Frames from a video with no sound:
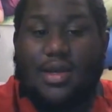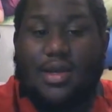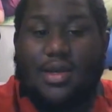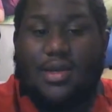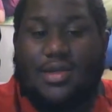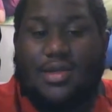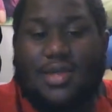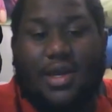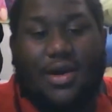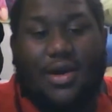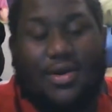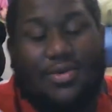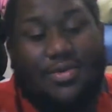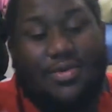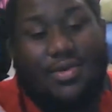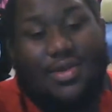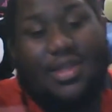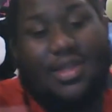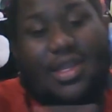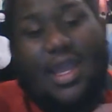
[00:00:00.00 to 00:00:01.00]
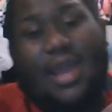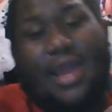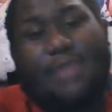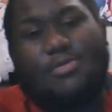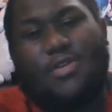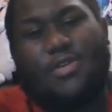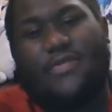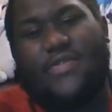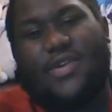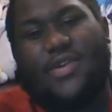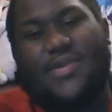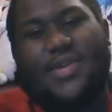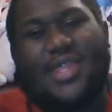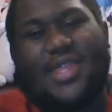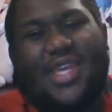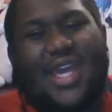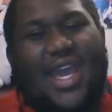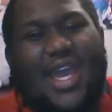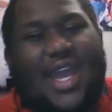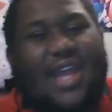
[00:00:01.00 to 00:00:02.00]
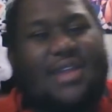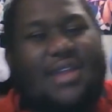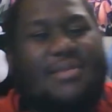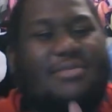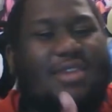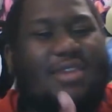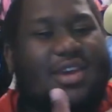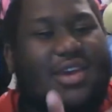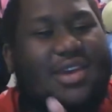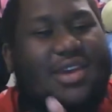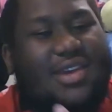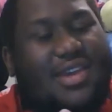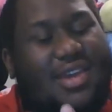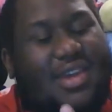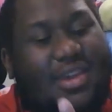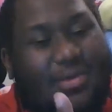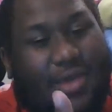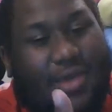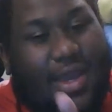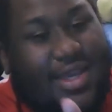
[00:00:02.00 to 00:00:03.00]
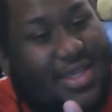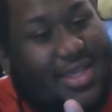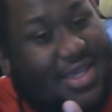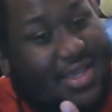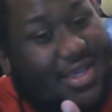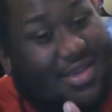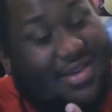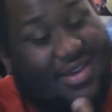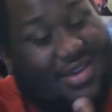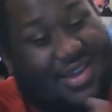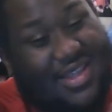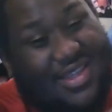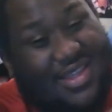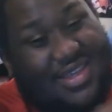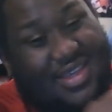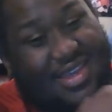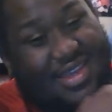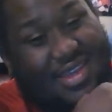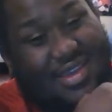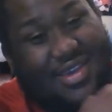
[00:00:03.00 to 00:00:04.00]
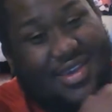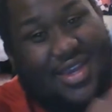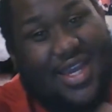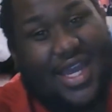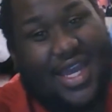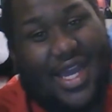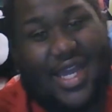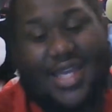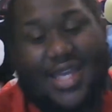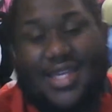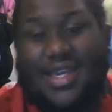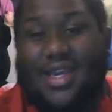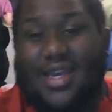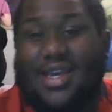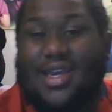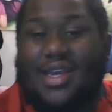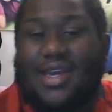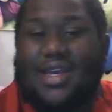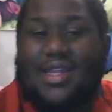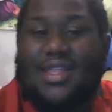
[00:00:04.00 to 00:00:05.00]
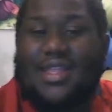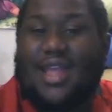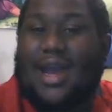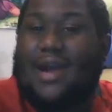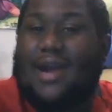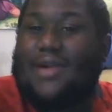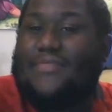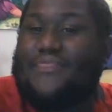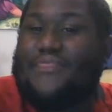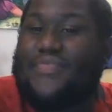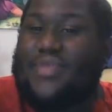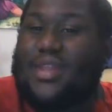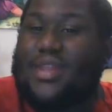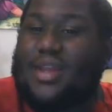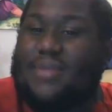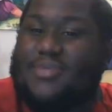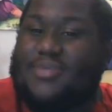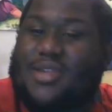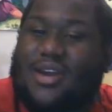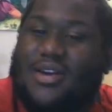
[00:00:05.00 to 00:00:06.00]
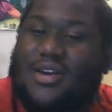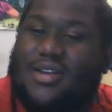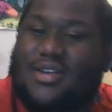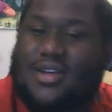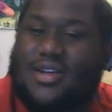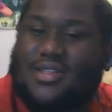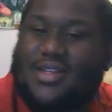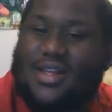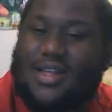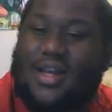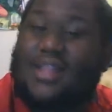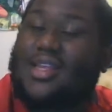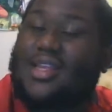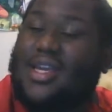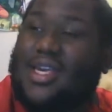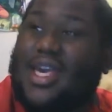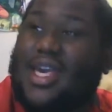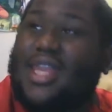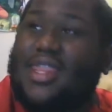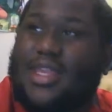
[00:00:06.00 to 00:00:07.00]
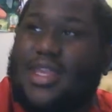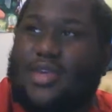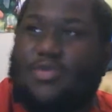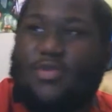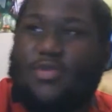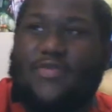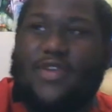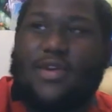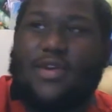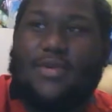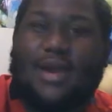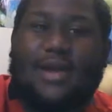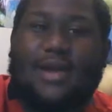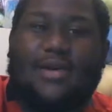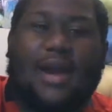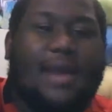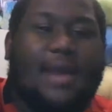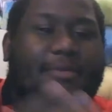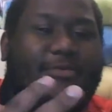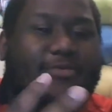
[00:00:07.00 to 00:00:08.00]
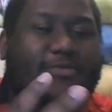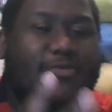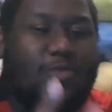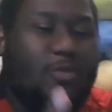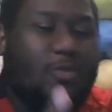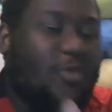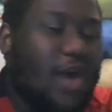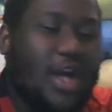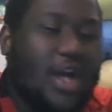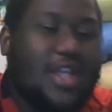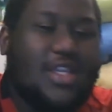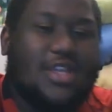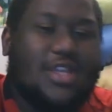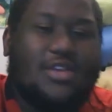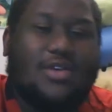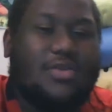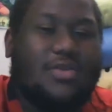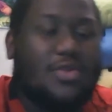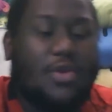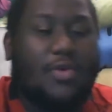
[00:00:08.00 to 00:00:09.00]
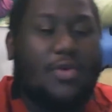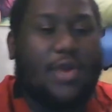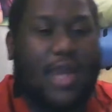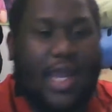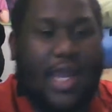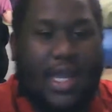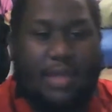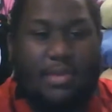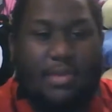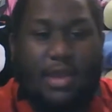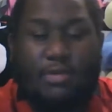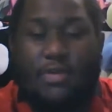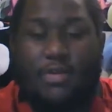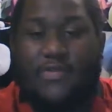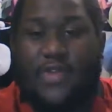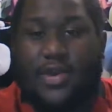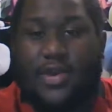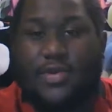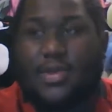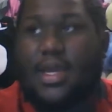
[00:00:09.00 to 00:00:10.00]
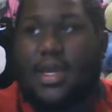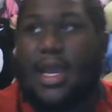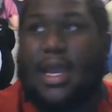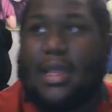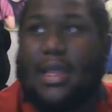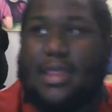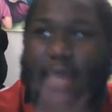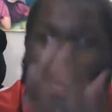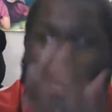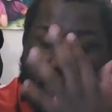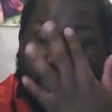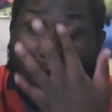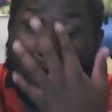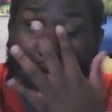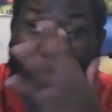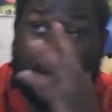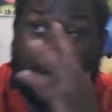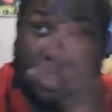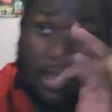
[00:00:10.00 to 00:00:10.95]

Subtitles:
So, today I'm reviewing the anime Erased, as you can see, you guys. Now, I'm sorry it took so long to get this review out. I've been wanting to do newer anime reviews, and that's what I've been